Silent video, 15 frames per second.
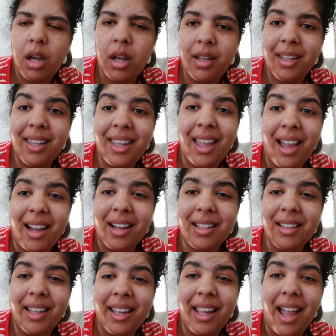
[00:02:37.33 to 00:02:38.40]
Yeah,
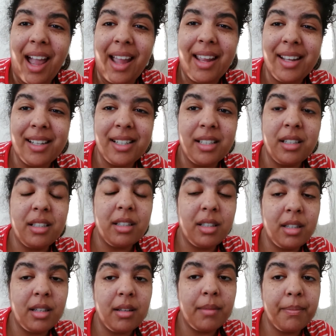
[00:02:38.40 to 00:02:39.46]
like, I get into
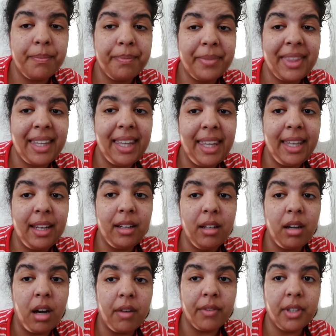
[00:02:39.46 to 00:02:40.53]
some heated
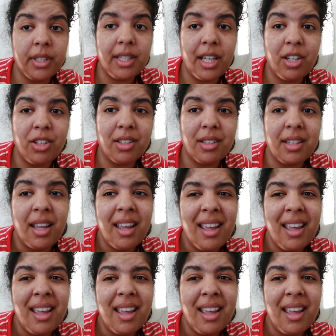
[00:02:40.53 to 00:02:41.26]
conversations.